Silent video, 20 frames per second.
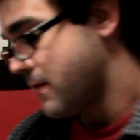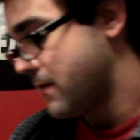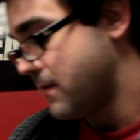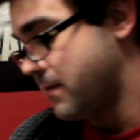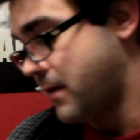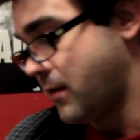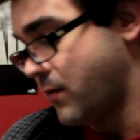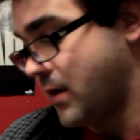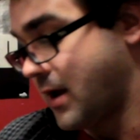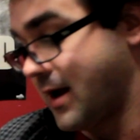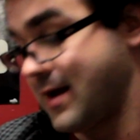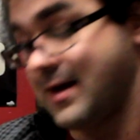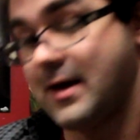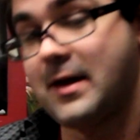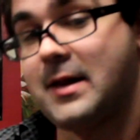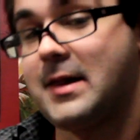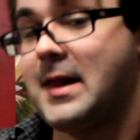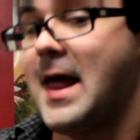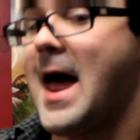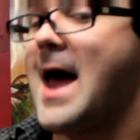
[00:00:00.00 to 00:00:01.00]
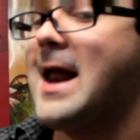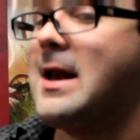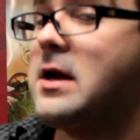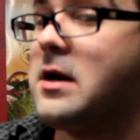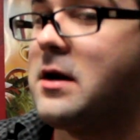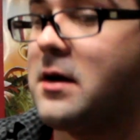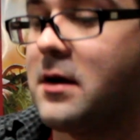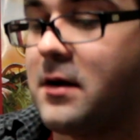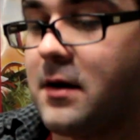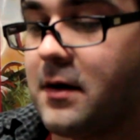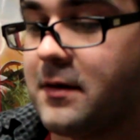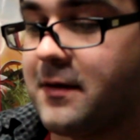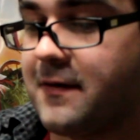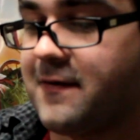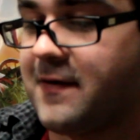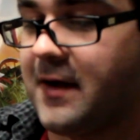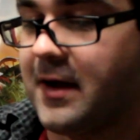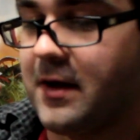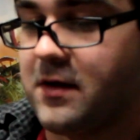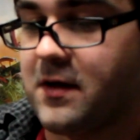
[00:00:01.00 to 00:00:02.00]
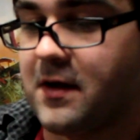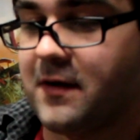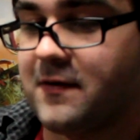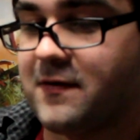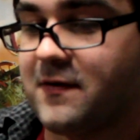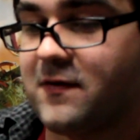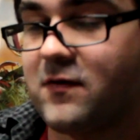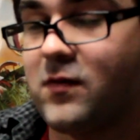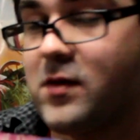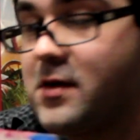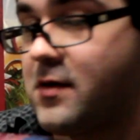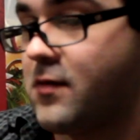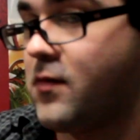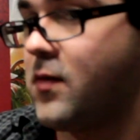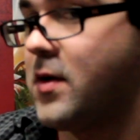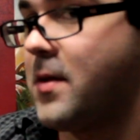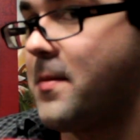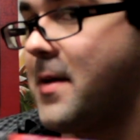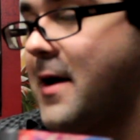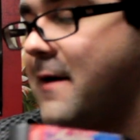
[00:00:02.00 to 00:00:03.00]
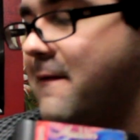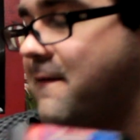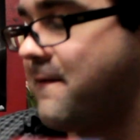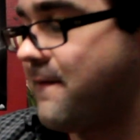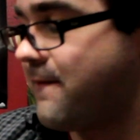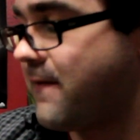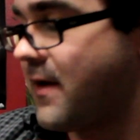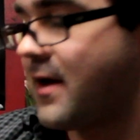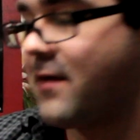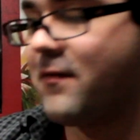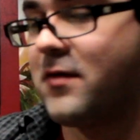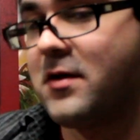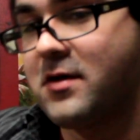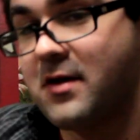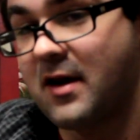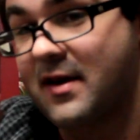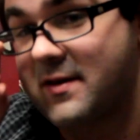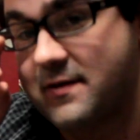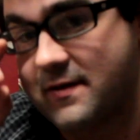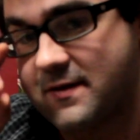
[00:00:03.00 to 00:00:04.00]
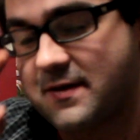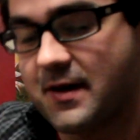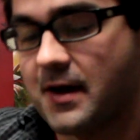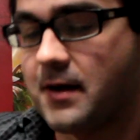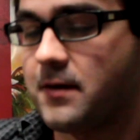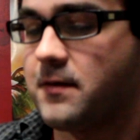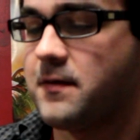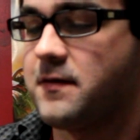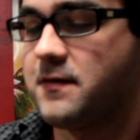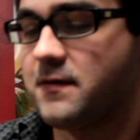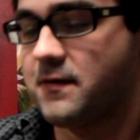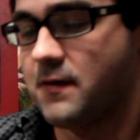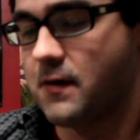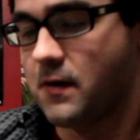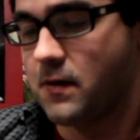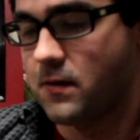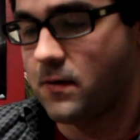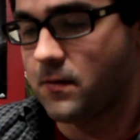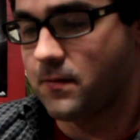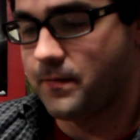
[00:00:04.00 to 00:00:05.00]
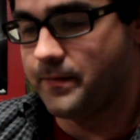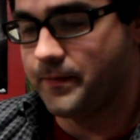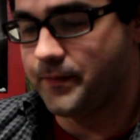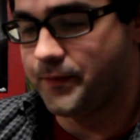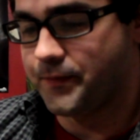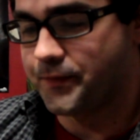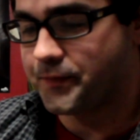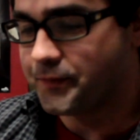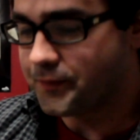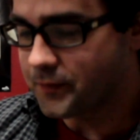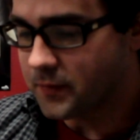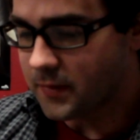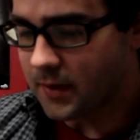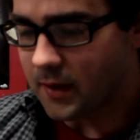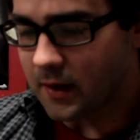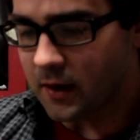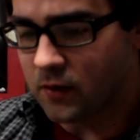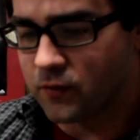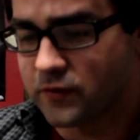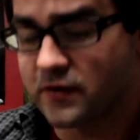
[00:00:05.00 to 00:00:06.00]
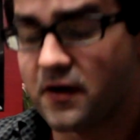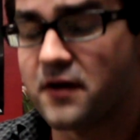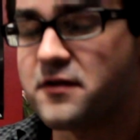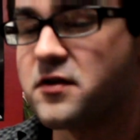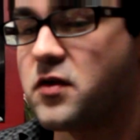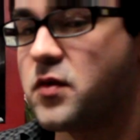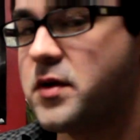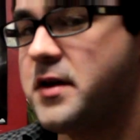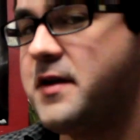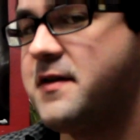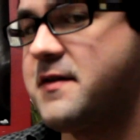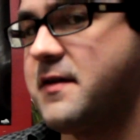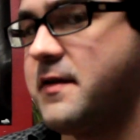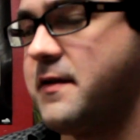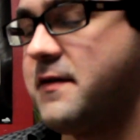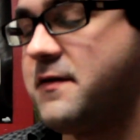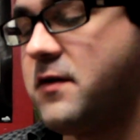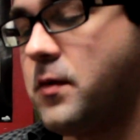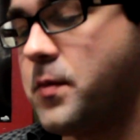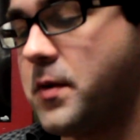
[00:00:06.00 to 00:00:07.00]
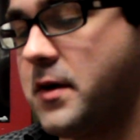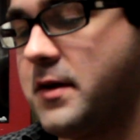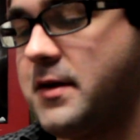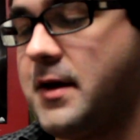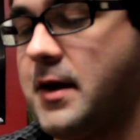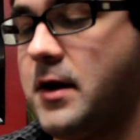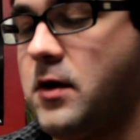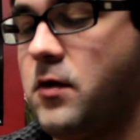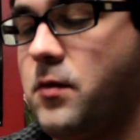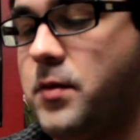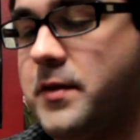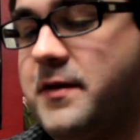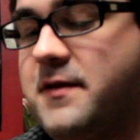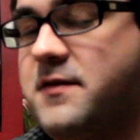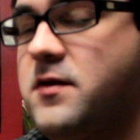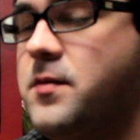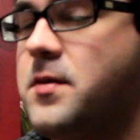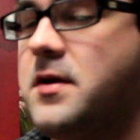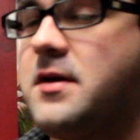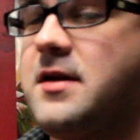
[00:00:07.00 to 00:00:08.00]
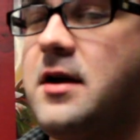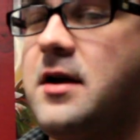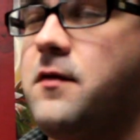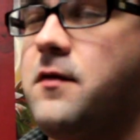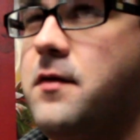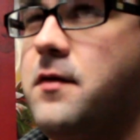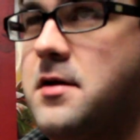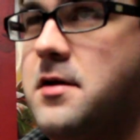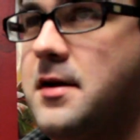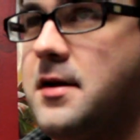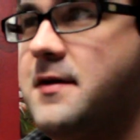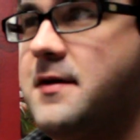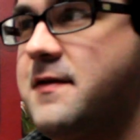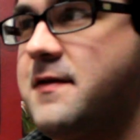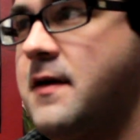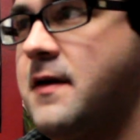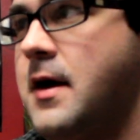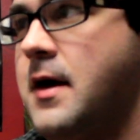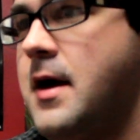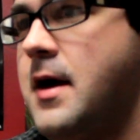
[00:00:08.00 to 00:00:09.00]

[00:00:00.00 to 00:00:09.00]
And then we got Aladdin on the Sega Genesis, which is one of my favorite Genesis titles. It was also released on the Super Nintendo, but the Super Nintendo version is,